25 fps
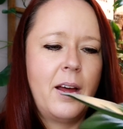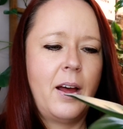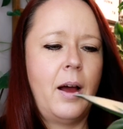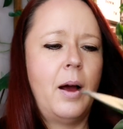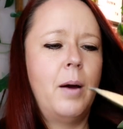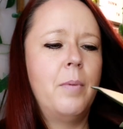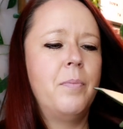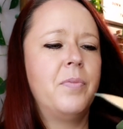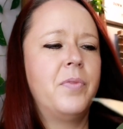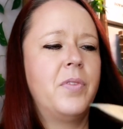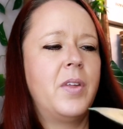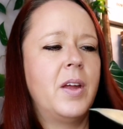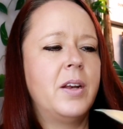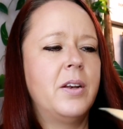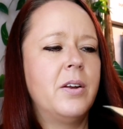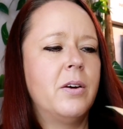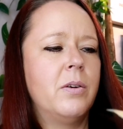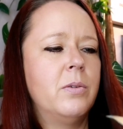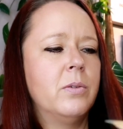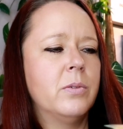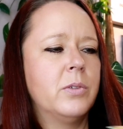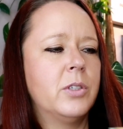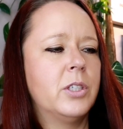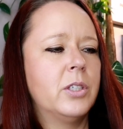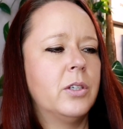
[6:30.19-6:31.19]
They
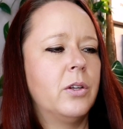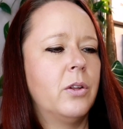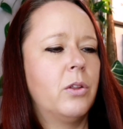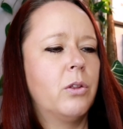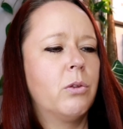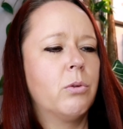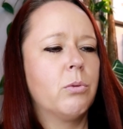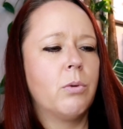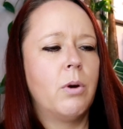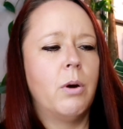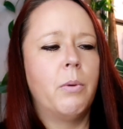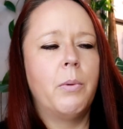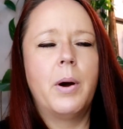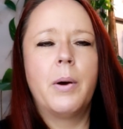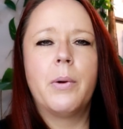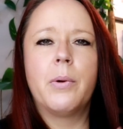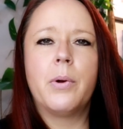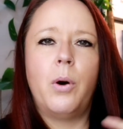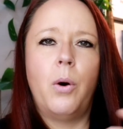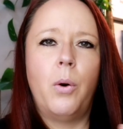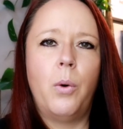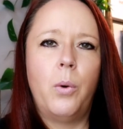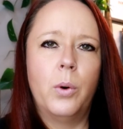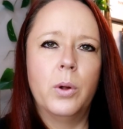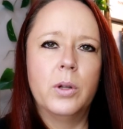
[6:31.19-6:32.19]
don't throw
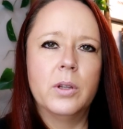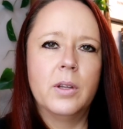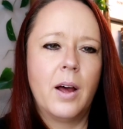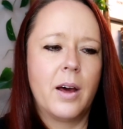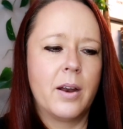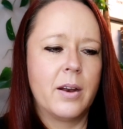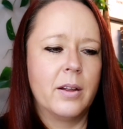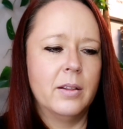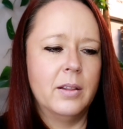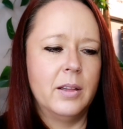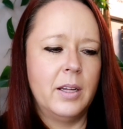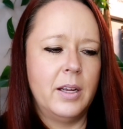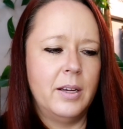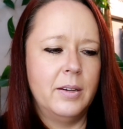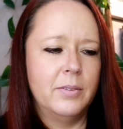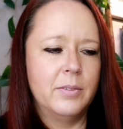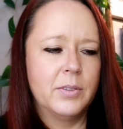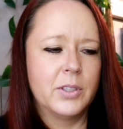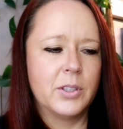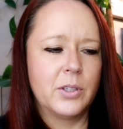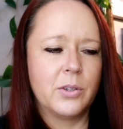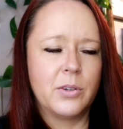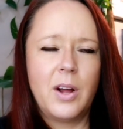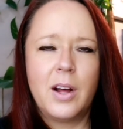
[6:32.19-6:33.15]
out a whole lot of leaves.